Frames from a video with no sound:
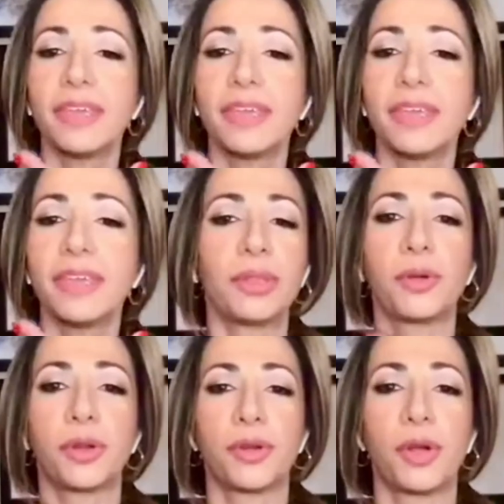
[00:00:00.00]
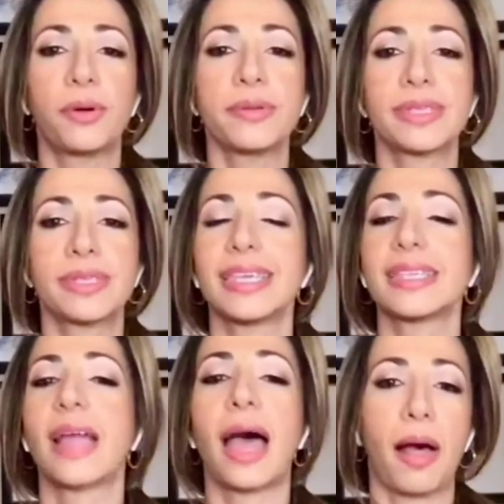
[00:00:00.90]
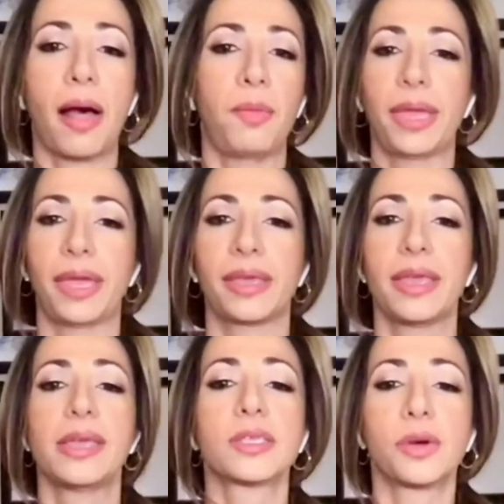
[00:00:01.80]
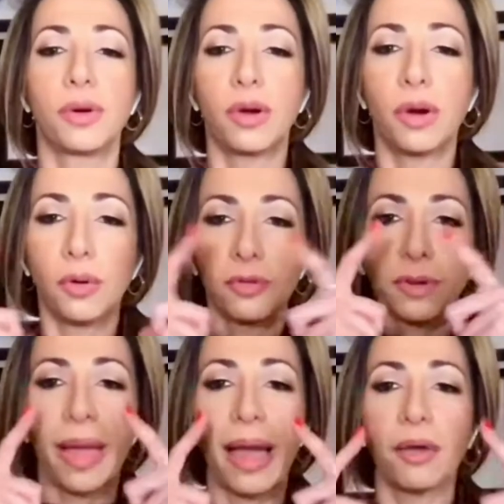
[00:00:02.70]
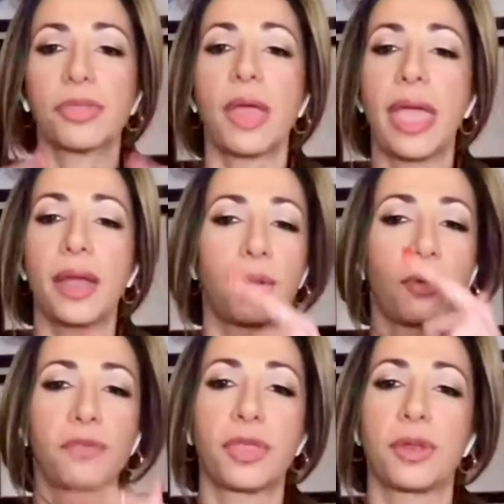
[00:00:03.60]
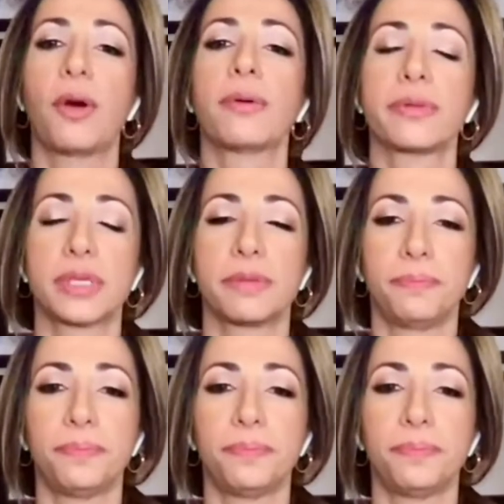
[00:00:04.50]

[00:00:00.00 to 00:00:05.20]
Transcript: Having it below your nose is not helping. So over mouth and over the nose.